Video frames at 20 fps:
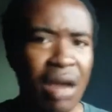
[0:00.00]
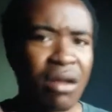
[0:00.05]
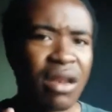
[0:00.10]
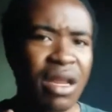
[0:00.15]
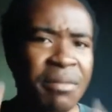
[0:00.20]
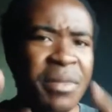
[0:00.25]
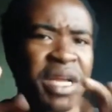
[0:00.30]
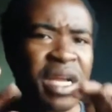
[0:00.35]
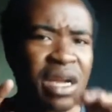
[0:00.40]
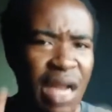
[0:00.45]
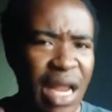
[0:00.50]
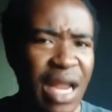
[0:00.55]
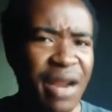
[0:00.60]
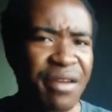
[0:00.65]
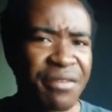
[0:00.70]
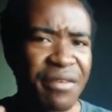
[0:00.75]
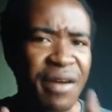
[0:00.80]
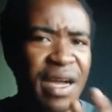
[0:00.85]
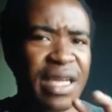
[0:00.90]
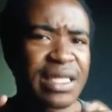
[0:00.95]
let me
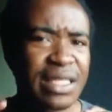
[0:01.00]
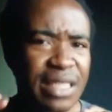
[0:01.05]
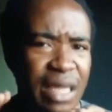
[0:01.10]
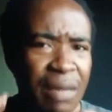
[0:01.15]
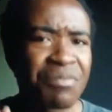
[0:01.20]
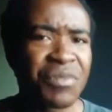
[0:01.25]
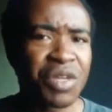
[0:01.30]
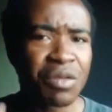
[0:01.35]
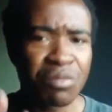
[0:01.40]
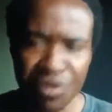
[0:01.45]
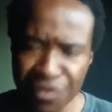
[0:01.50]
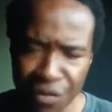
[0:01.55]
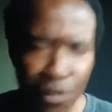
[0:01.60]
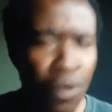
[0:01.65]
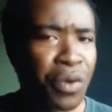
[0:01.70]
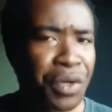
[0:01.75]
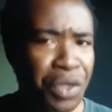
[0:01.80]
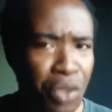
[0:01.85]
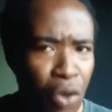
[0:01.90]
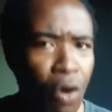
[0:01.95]
clarify something
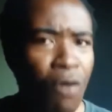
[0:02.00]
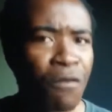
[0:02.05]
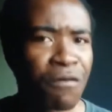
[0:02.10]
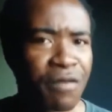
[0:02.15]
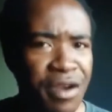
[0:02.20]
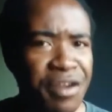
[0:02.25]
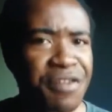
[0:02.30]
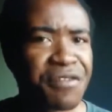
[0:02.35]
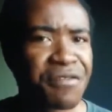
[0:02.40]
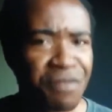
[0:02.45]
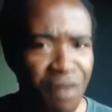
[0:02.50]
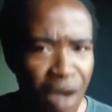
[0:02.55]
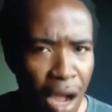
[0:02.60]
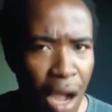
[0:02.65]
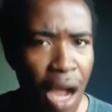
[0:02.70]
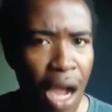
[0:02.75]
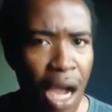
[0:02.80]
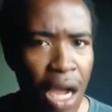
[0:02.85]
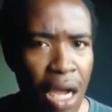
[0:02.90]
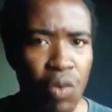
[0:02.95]
before we go very
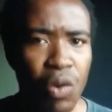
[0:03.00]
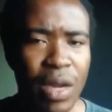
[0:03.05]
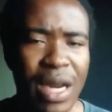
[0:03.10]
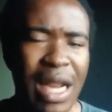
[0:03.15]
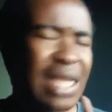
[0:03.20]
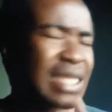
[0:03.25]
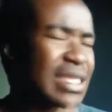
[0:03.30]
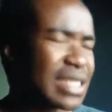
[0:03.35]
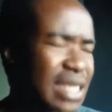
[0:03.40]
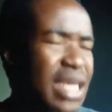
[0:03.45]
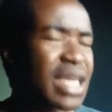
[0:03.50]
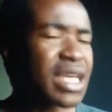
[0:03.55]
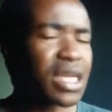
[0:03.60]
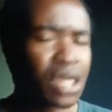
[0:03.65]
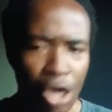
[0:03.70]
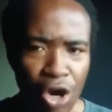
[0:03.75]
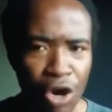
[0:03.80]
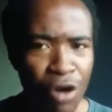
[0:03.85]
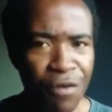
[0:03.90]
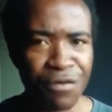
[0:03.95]
far. When I say
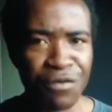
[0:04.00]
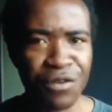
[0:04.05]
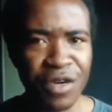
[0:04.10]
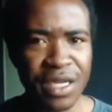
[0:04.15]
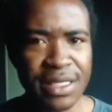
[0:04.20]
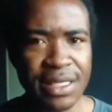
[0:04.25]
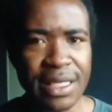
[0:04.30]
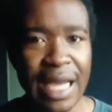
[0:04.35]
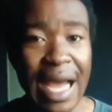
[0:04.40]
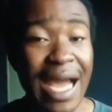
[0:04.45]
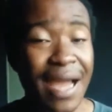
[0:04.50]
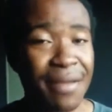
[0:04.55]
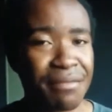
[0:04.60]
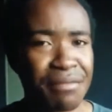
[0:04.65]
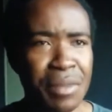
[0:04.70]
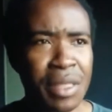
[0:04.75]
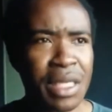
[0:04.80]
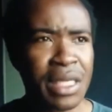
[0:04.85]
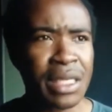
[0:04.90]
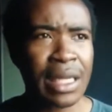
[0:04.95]
girlfriend, I
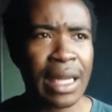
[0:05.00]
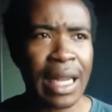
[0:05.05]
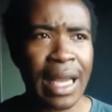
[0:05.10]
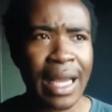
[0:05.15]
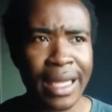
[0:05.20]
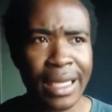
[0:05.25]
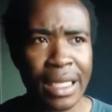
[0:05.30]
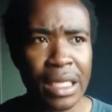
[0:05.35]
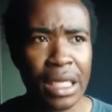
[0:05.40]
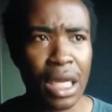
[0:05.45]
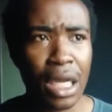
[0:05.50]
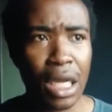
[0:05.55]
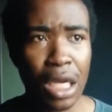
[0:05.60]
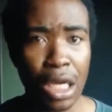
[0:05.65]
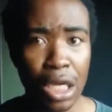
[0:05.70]
mean like a